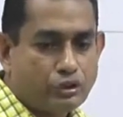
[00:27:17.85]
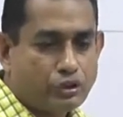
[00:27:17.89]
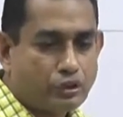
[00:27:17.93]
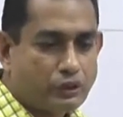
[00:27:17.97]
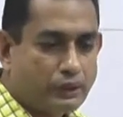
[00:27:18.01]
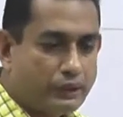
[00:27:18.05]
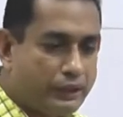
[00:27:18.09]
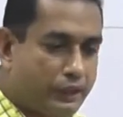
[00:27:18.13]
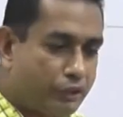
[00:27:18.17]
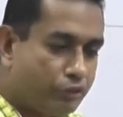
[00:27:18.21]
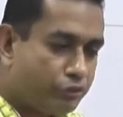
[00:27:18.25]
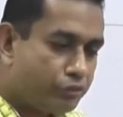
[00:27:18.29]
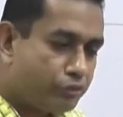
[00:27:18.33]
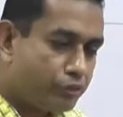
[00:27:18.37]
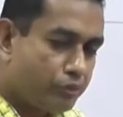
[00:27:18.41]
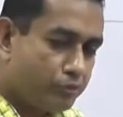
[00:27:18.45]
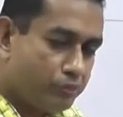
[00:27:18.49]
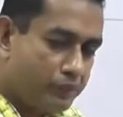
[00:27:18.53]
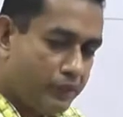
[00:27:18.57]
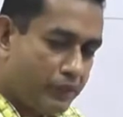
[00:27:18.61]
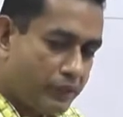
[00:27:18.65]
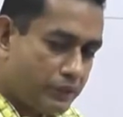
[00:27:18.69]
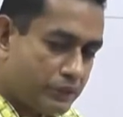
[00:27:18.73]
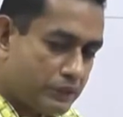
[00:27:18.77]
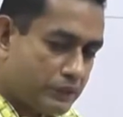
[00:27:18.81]
So, the
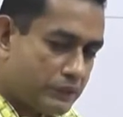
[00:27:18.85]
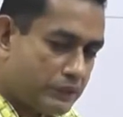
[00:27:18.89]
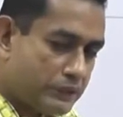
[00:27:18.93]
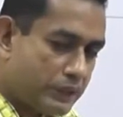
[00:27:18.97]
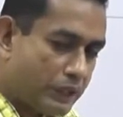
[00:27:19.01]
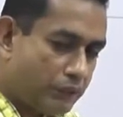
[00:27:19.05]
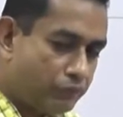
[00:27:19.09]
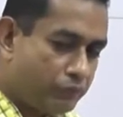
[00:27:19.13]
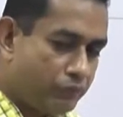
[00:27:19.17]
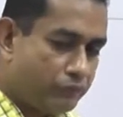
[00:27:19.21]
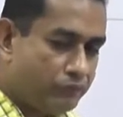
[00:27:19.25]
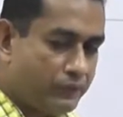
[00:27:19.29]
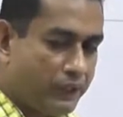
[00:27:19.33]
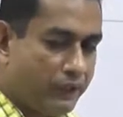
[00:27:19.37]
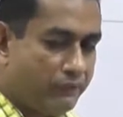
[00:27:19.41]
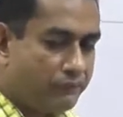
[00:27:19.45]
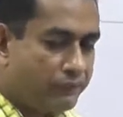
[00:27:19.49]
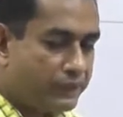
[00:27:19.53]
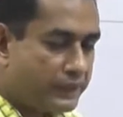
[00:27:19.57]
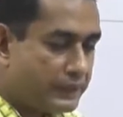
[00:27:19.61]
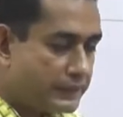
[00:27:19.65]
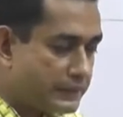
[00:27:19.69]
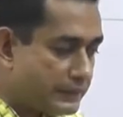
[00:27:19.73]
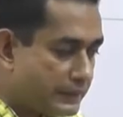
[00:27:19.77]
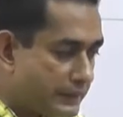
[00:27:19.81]
information that we would
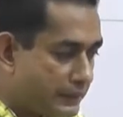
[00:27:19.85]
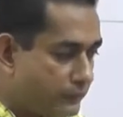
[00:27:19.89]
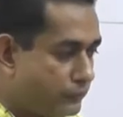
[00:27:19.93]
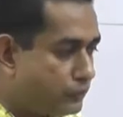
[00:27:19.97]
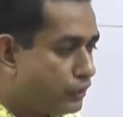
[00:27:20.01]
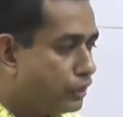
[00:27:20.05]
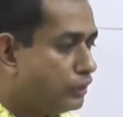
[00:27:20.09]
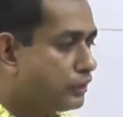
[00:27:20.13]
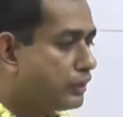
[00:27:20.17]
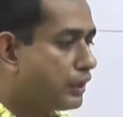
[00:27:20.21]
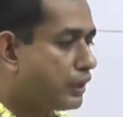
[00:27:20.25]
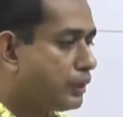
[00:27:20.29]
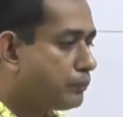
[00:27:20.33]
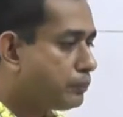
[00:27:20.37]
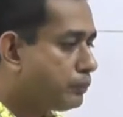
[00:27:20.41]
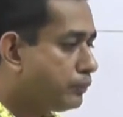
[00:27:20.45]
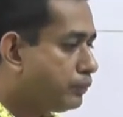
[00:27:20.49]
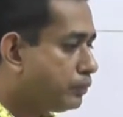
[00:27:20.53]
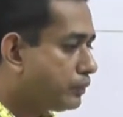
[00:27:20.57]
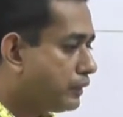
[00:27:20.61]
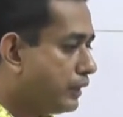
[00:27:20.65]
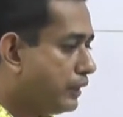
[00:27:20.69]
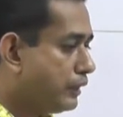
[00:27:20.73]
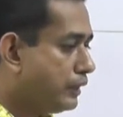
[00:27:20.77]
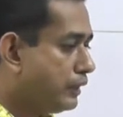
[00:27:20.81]
have received on the
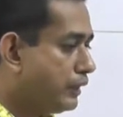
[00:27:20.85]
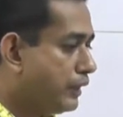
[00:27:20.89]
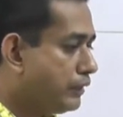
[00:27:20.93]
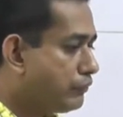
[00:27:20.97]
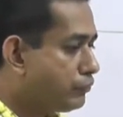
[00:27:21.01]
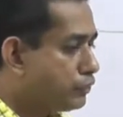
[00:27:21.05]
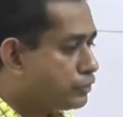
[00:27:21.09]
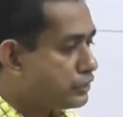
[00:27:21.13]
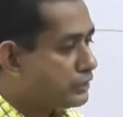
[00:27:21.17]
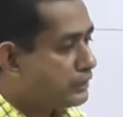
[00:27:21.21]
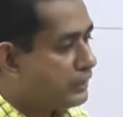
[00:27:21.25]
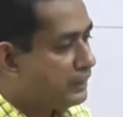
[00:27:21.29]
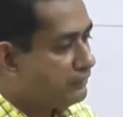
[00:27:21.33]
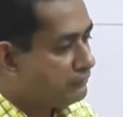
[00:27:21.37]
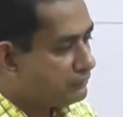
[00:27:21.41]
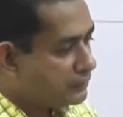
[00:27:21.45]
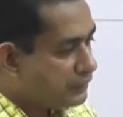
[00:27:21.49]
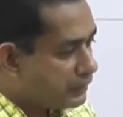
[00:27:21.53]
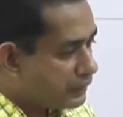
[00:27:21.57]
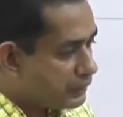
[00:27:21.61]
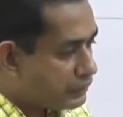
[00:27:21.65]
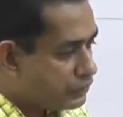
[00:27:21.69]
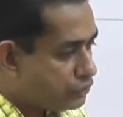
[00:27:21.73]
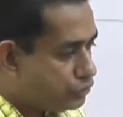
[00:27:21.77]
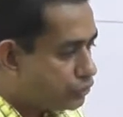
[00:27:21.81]
reporting date was
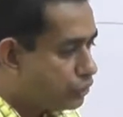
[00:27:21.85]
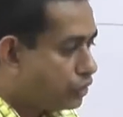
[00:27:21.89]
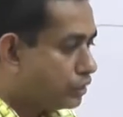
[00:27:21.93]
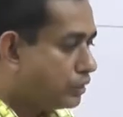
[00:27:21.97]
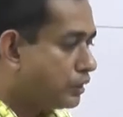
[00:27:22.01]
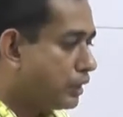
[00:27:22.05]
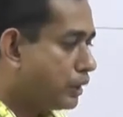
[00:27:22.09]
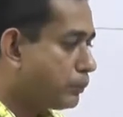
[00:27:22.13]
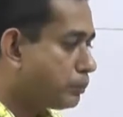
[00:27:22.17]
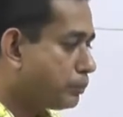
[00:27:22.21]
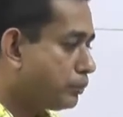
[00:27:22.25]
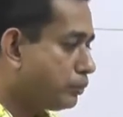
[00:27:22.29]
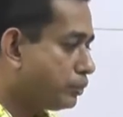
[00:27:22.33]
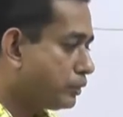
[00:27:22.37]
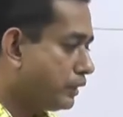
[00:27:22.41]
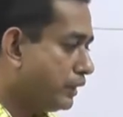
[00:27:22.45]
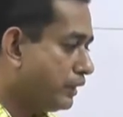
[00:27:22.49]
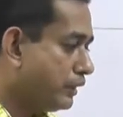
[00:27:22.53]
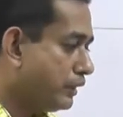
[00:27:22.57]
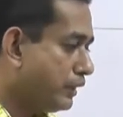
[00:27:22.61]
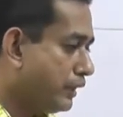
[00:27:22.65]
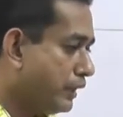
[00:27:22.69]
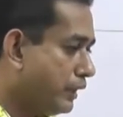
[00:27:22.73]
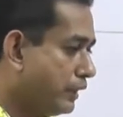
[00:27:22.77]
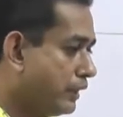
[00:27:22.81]
never received on the
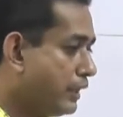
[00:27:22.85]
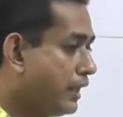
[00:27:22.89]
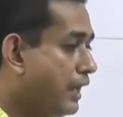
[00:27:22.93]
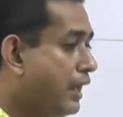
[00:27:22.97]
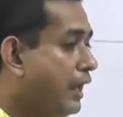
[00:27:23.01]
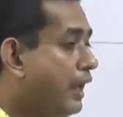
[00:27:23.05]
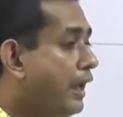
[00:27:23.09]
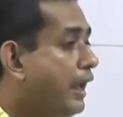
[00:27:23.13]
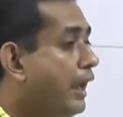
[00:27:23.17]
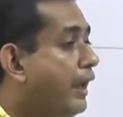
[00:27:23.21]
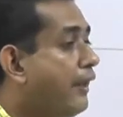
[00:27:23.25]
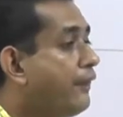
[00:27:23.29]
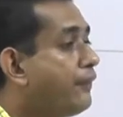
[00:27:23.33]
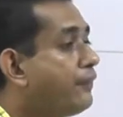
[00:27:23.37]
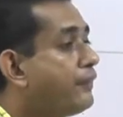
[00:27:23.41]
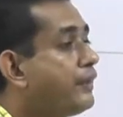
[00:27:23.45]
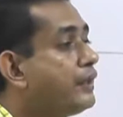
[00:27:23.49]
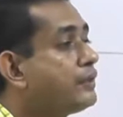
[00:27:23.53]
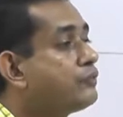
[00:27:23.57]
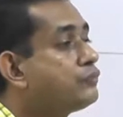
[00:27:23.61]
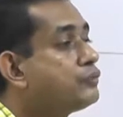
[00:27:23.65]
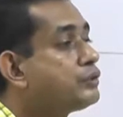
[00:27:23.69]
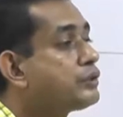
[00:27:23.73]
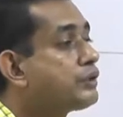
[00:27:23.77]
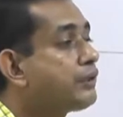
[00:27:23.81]
reporting date, and
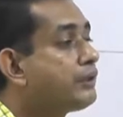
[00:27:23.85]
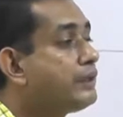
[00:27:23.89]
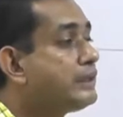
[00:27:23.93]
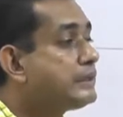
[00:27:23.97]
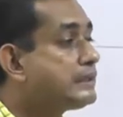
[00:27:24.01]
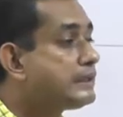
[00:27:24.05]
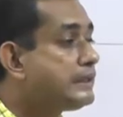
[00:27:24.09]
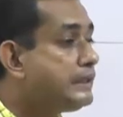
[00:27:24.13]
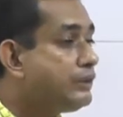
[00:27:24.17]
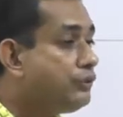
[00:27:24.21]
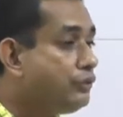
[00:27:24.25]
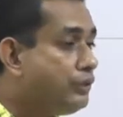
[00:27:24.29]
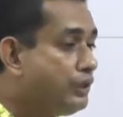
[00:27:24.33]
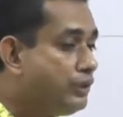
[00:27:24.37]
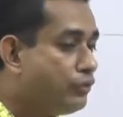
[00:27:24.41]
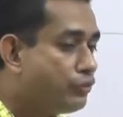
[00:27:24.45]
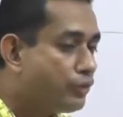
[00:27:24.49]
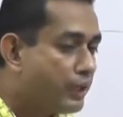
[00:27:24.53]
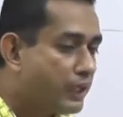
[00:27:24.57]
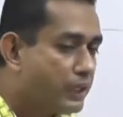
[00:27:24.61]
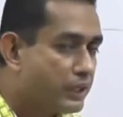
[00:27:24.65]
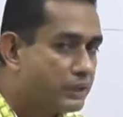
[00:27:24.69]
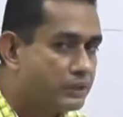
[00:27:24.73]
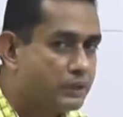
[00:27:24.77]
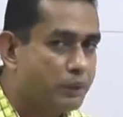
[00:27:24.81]
that was received
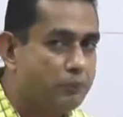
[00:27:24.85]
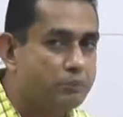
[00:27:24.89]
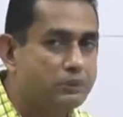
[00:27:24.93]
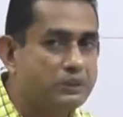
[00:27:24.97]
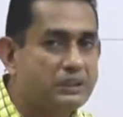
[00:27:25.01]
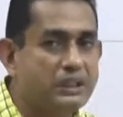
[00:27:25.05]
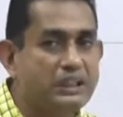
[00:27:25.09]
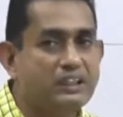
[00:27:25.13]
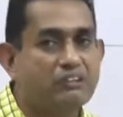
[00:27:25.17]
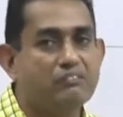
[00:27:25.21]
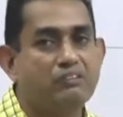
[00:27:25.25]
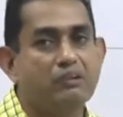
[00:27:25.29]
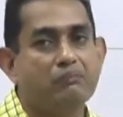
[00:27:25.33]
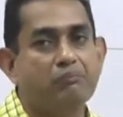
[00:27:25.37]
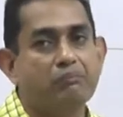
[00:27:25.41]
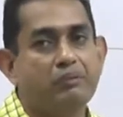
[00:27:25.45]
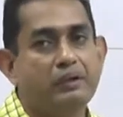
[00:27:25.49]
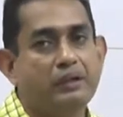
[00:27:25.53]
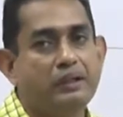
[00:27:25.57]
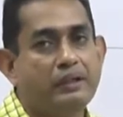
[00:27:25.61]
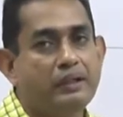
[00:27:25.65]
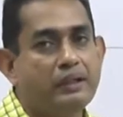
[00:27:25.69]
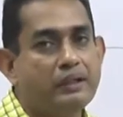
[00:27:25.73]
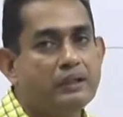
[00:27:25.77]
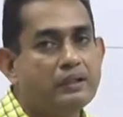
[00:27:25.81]
during the subsequent
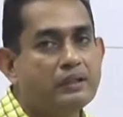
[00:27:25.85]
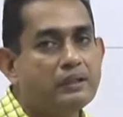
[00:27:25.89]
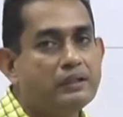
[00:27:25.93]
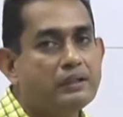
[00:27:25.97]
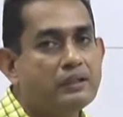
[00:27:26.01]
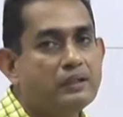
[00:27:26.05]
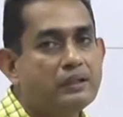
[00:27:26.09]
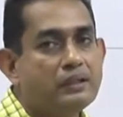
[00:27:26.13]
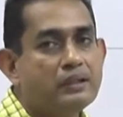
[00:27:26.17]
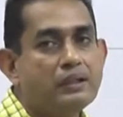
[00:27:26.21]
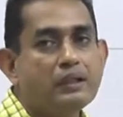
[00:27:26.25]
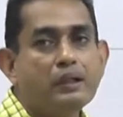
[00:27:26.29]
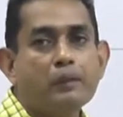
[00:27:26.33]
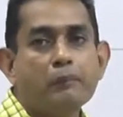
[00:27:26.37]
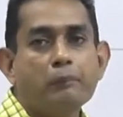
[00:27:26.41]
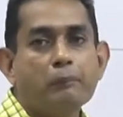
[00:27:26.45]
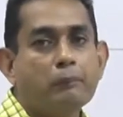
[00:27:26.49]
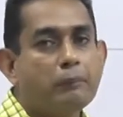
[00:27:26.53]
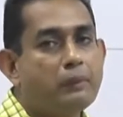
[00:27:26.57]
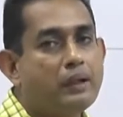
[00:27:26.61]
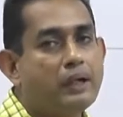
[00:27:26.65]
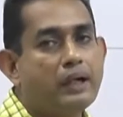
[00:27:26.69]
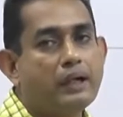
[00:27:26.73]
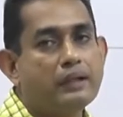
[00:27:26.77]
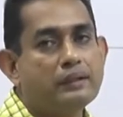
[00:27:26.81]
period,
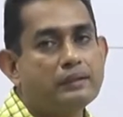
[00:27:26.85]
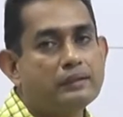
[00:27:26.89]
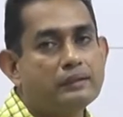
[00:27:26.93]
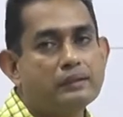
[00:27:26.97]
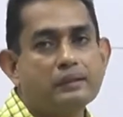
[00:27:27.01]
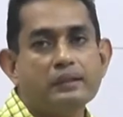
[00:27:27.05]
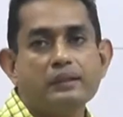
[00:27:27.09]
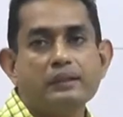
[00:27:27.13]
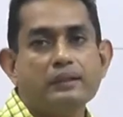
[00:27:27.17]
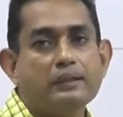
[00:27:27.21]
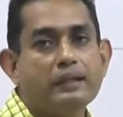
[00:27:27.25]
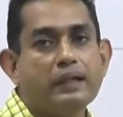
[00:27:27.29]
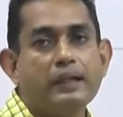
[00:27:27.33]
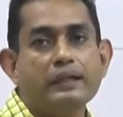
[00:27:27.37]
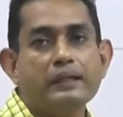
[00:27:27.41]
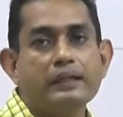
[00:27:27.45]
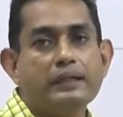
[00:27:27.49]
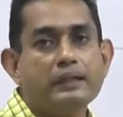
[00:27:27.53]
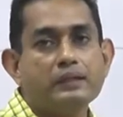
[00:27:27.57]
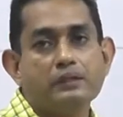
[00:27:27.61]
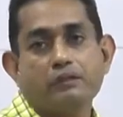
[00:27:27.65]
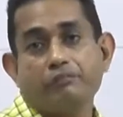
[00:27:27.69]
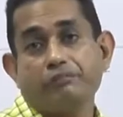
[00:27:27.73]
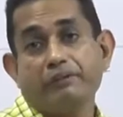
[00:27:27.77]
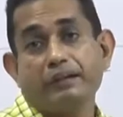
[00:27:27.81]
but that
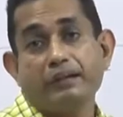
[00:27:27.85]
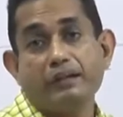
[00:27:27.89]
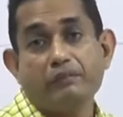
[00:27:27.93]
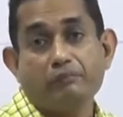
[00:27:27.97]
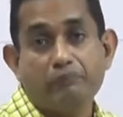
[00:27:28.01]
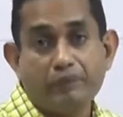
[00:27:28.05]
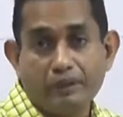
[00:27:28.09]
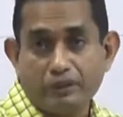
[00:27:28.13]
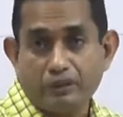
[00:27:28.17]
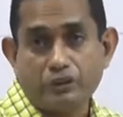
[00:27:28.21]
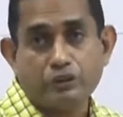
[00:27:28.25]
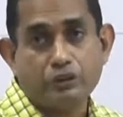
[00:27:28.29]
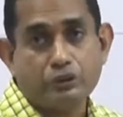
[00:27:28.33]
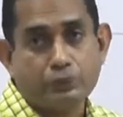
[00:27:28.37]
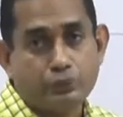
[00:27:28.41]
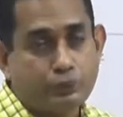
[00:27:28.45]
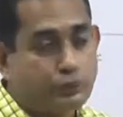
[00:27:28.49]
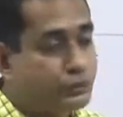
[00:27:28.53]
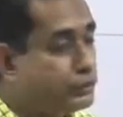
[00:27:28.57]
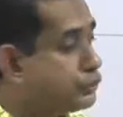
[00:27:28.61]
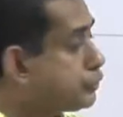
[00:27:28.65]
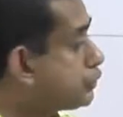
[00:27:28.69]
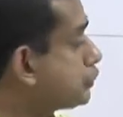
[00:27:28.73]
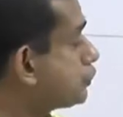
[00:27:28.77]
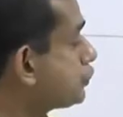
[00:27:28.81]
is of an immense
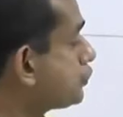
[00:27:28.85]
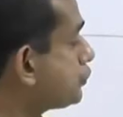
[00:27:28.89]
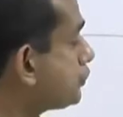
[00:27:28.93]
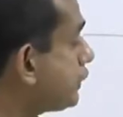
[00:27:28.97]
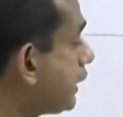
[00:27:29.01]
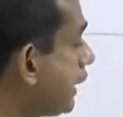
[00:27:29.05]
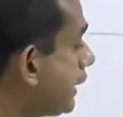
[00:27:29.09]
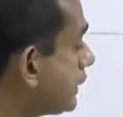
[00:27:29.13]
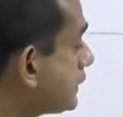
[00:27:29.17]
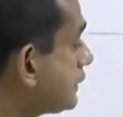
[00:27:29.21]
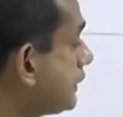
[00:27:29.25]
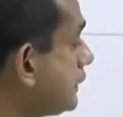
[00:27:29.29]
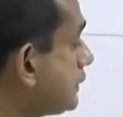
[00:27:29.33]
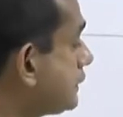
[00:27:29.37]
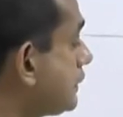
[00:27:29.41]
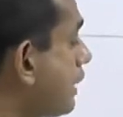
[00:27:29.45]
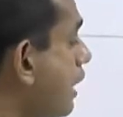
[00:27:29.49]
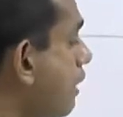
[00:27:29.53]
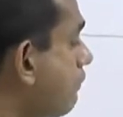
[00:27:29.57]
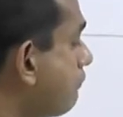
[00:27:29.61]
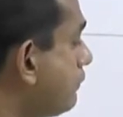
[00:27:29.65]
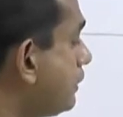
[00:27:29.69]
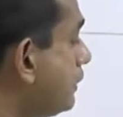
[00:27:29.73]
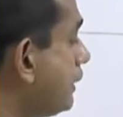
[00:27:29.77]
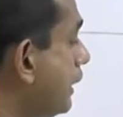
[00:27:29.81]
use to assess
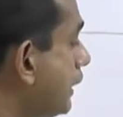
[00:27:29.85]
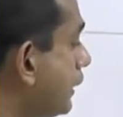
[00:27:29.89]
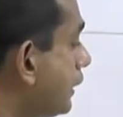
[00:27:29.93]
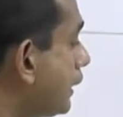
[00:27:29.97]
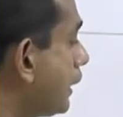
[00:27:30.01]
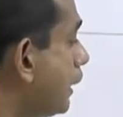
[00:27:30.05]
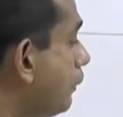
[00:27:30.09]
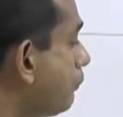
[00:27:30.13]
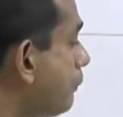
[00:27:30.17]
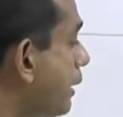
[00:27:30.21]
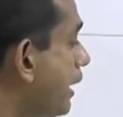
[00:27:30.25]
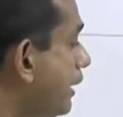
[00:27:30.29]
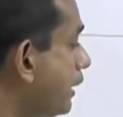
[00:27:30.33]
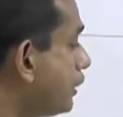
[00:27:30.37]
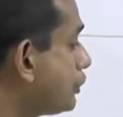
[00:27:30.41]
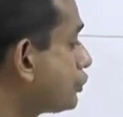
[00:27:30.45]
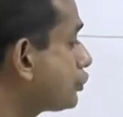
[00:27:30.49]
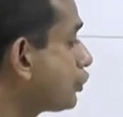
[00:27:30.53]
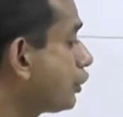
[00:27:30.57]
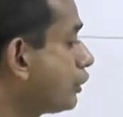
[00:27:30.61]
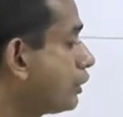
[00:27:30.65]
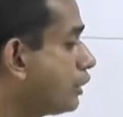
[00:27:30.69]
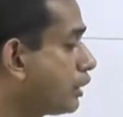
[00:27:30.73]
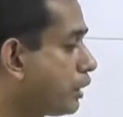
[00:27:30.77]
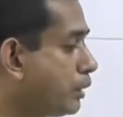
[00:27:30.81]
our debtor balance
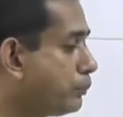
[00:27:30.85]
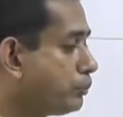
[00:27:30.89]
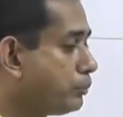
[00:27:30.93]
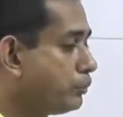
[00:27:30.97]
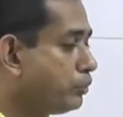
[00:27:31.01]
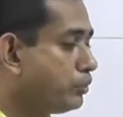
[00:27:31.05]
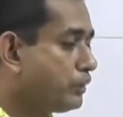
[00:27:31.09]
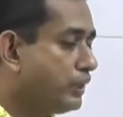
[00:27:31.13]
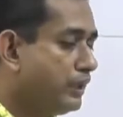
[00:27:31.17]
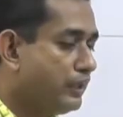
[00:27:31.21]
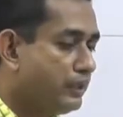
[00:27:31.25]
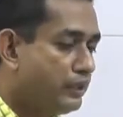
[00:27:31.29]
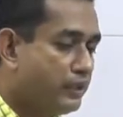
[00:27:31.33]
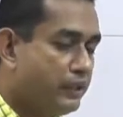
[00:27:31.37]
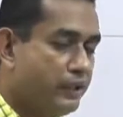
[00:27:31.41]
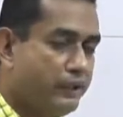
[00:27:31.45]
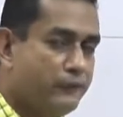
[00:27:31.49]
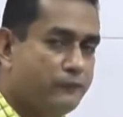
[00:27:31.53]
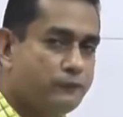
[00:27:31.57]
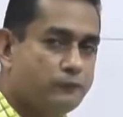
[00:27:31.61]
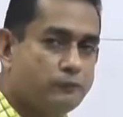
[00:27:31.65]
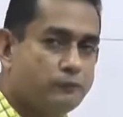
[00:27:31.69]
on the reporting date.